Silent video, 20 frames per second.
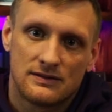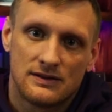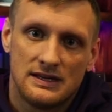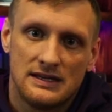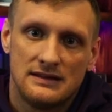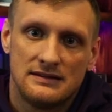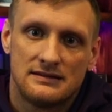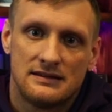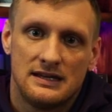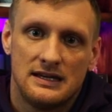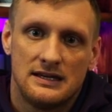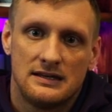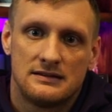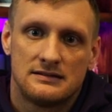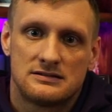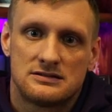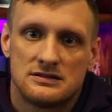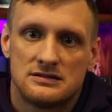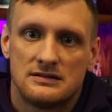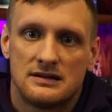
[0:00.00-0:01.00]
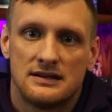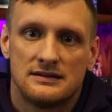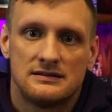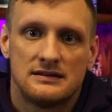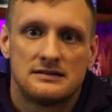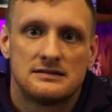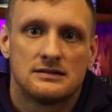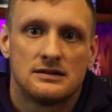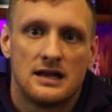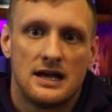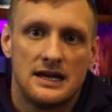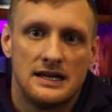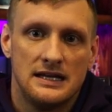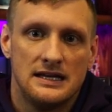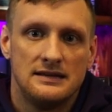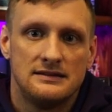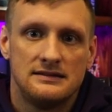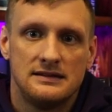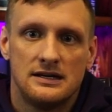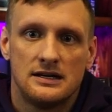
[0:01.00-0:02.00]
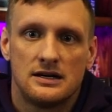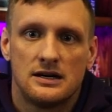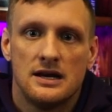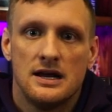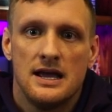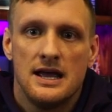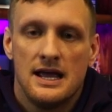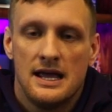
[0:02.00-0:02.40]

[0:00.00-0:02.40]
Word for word: for these things just because it's a lot easier,